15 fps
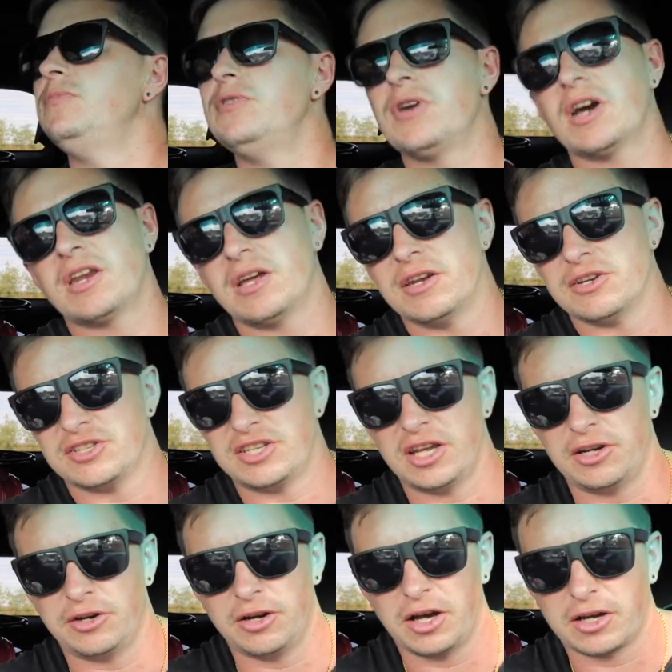you got to
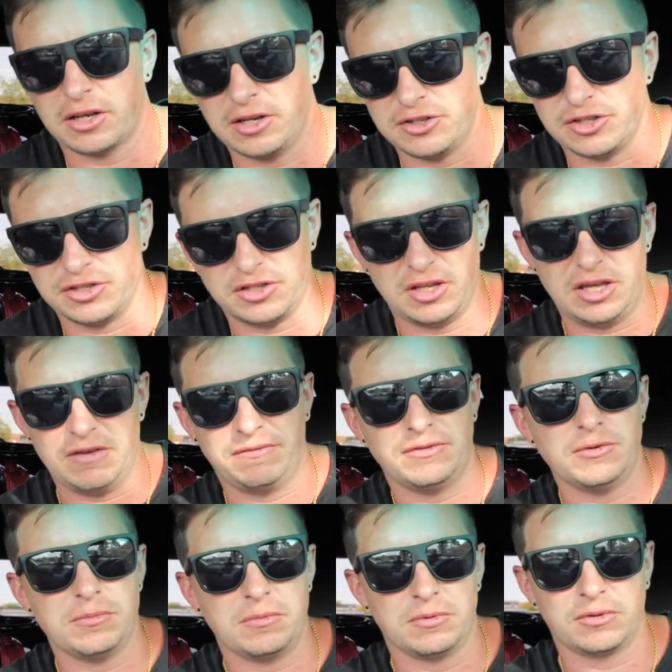understand, you're not going to just, if
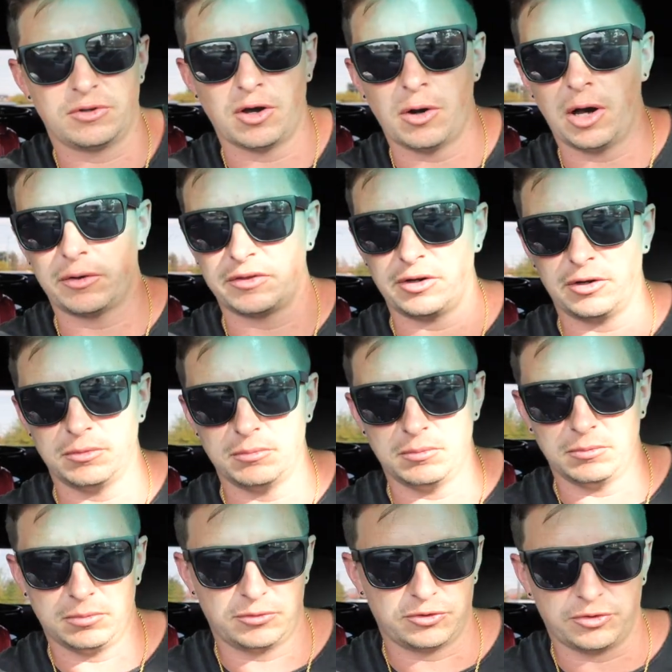you go out there and
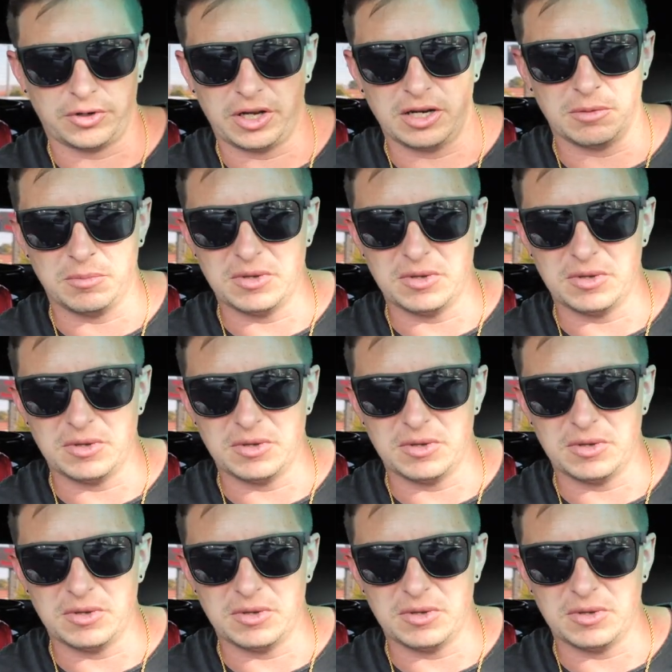create